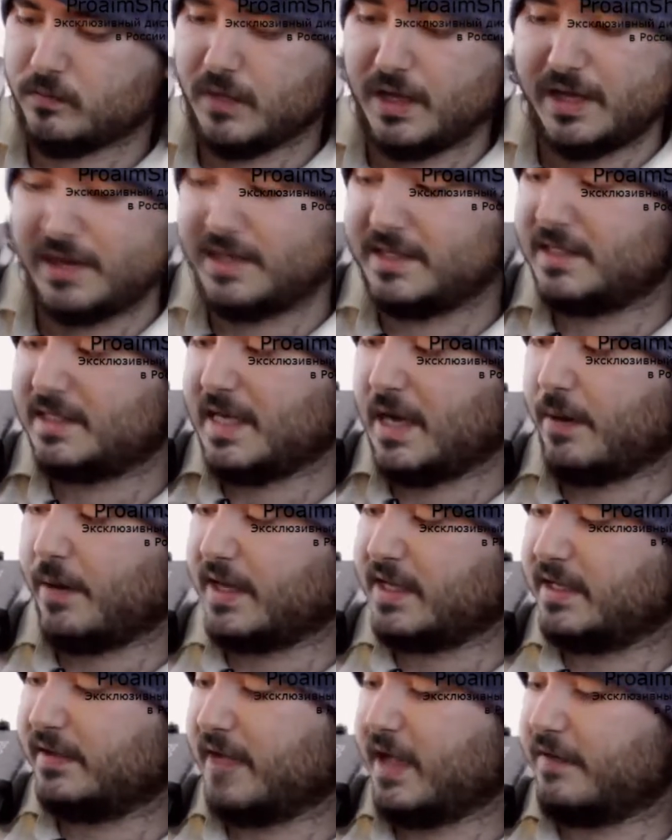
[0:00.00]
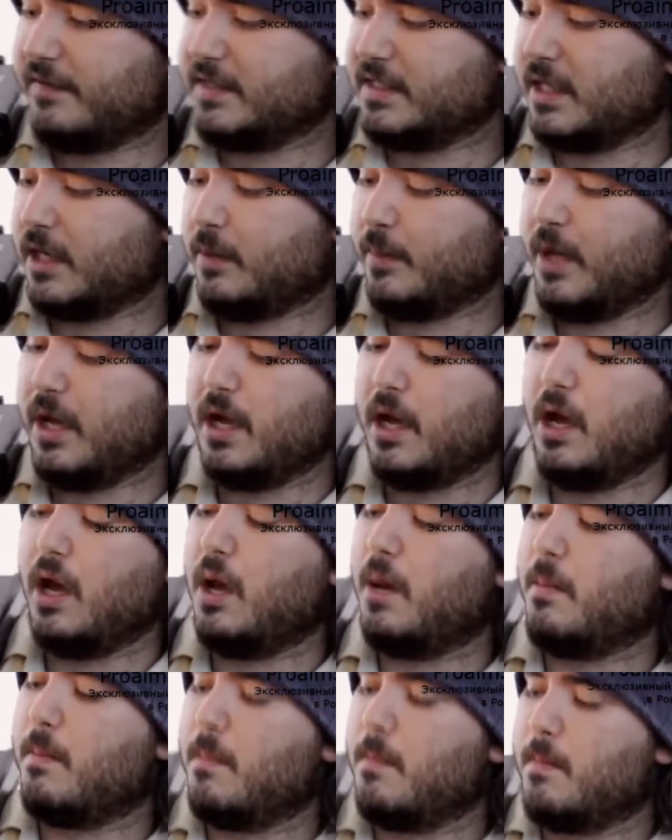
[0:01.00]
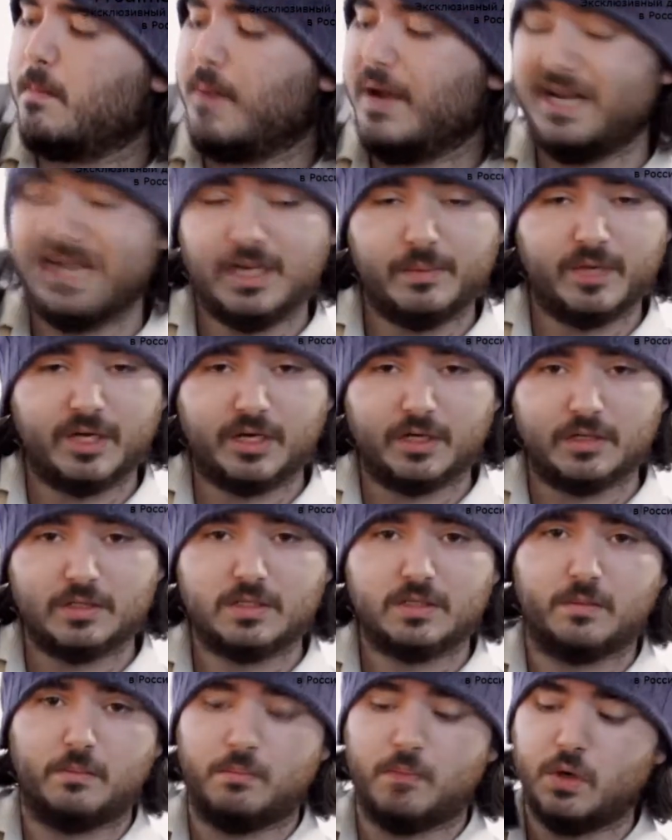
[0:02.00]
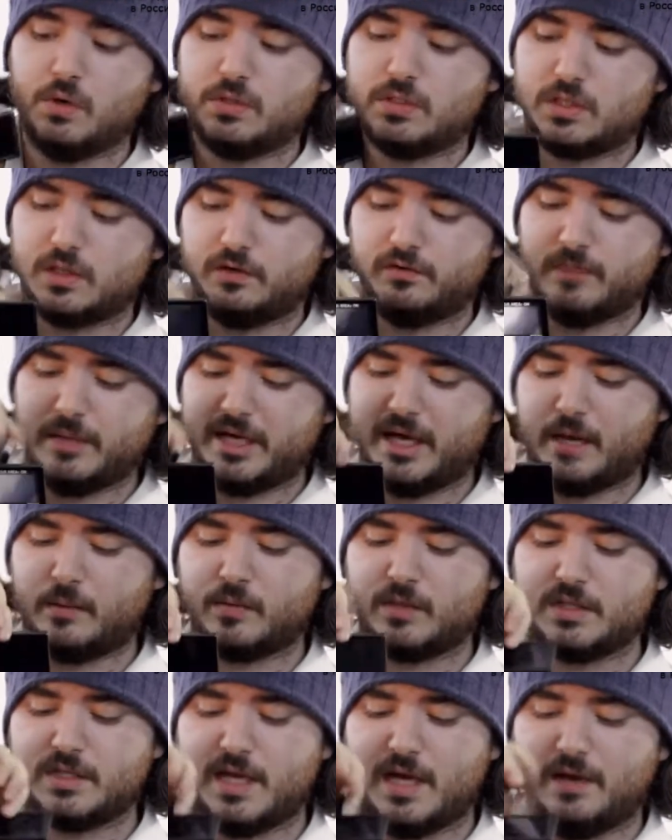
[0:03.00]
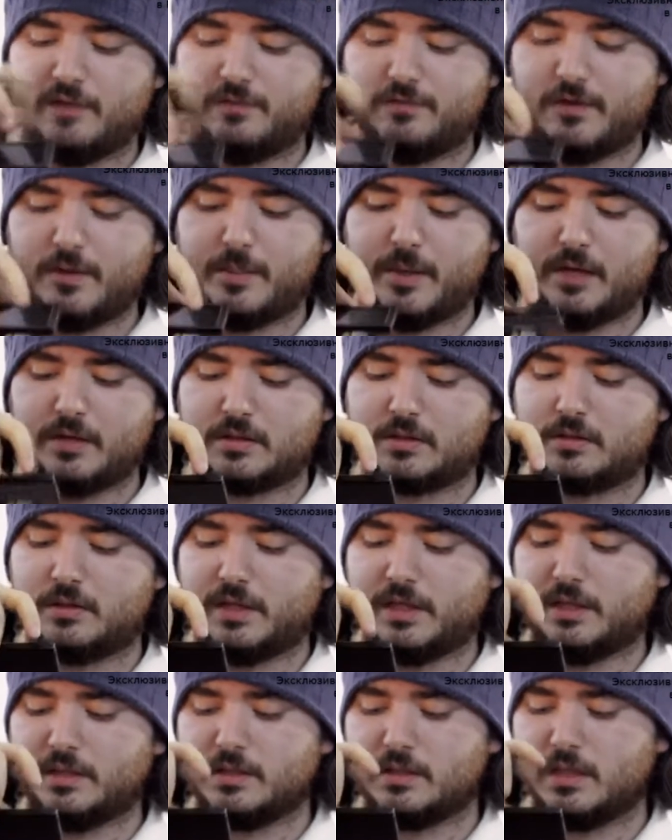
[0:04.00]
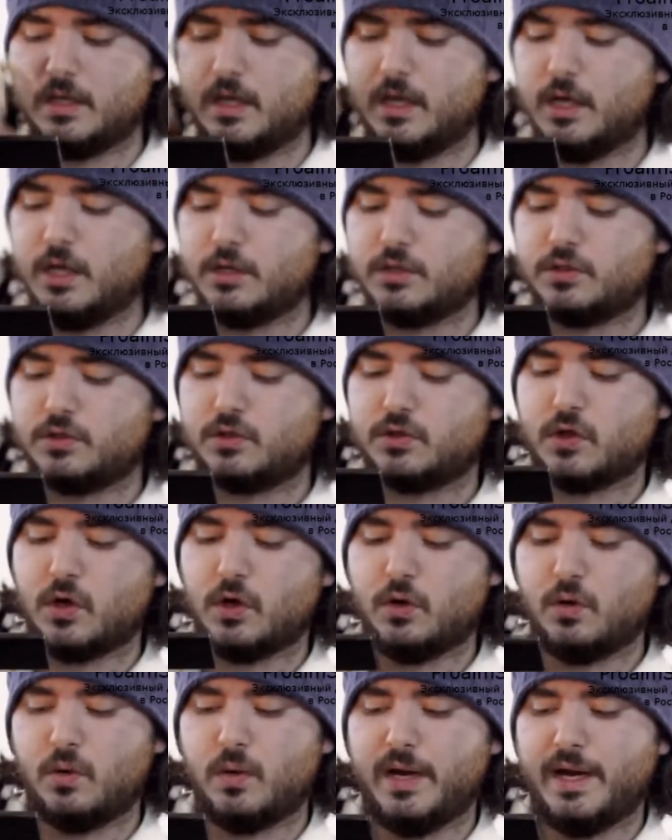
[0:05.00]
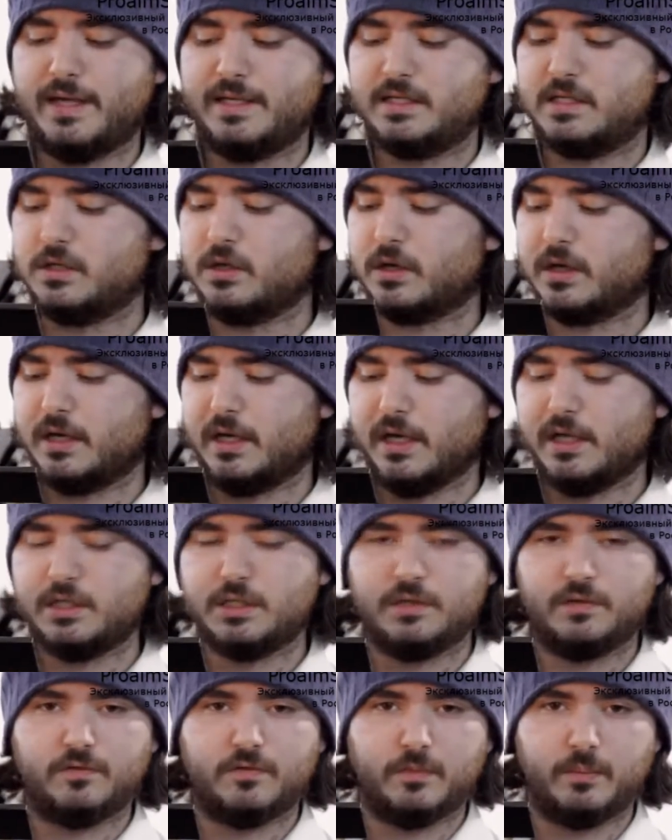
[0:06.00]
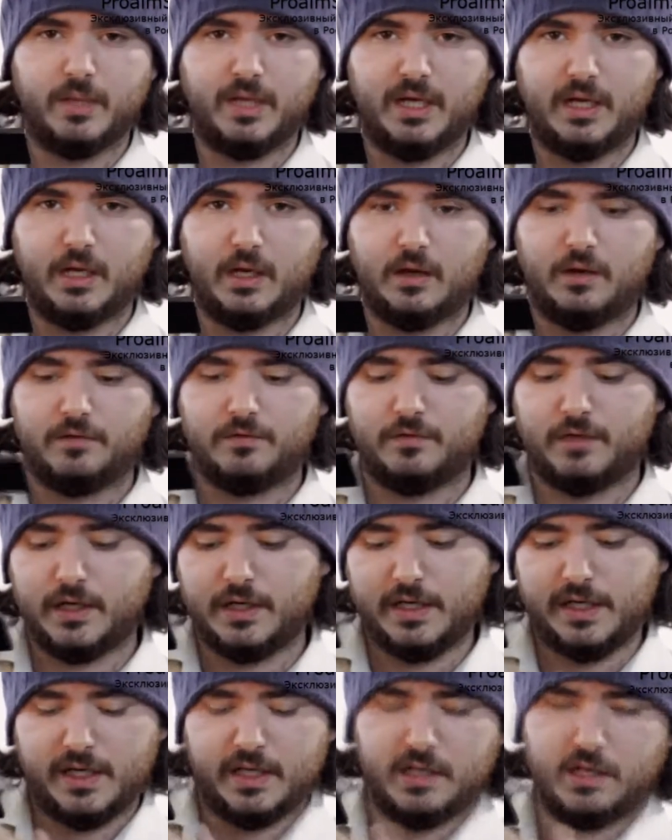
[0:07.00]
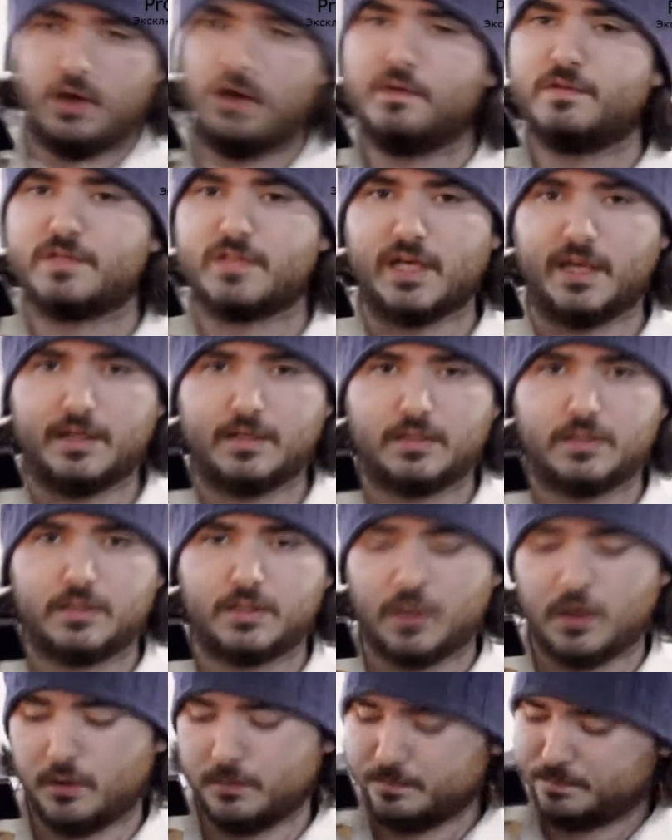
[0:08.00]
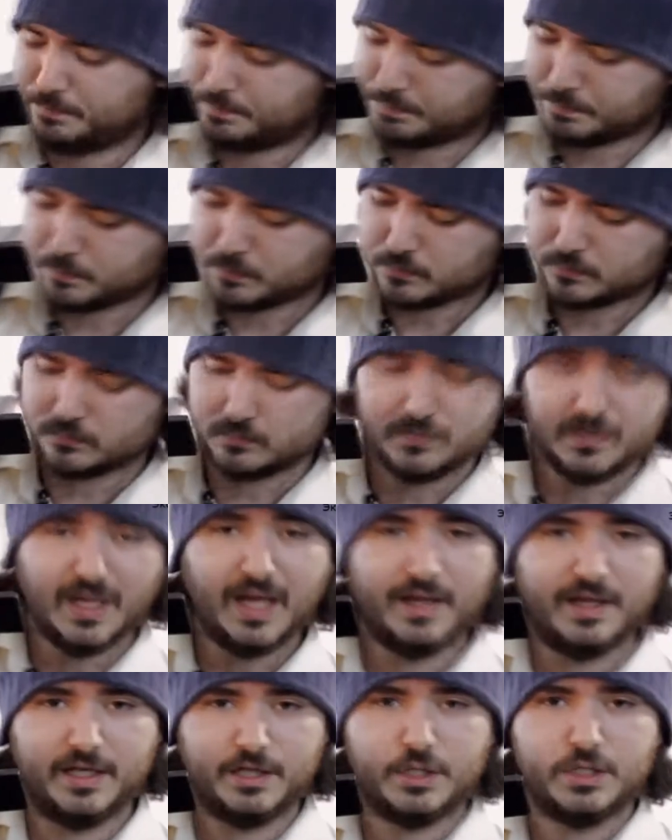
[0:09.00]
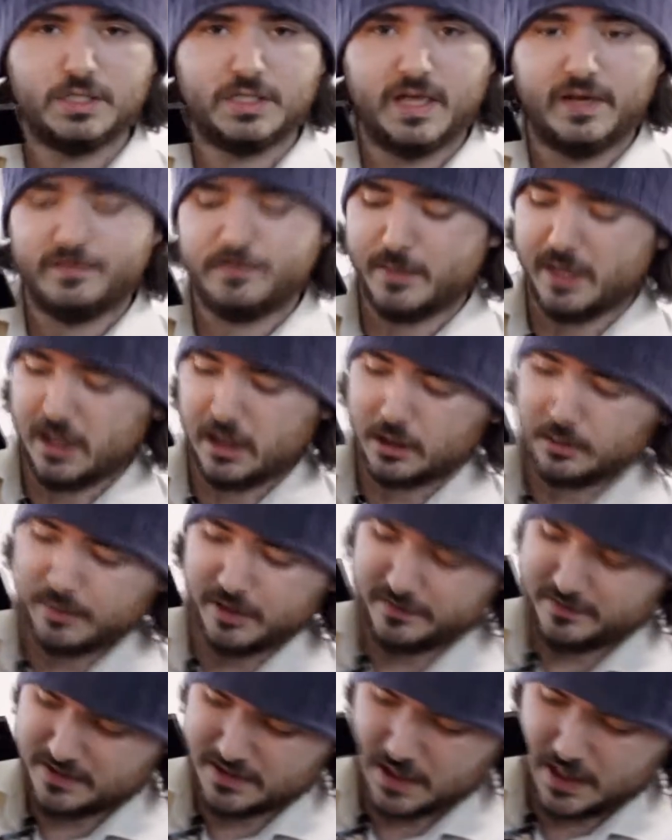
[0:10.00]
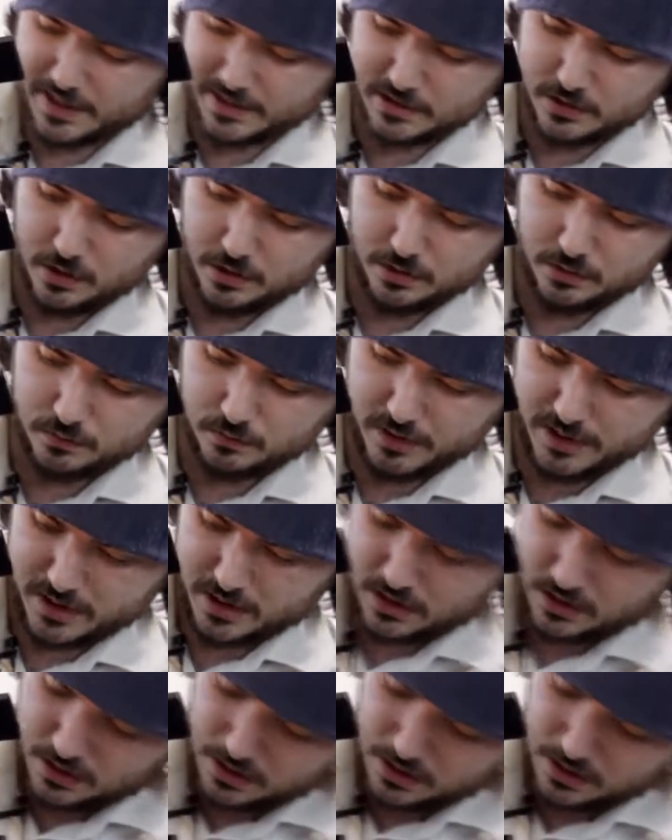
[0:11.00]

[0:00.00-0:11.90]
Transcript: is how I have it set up, mainly because most of my cameras have flip out screens. So it's not an issue for me of needing the offset. So that just saves me a little bit of size on the rig.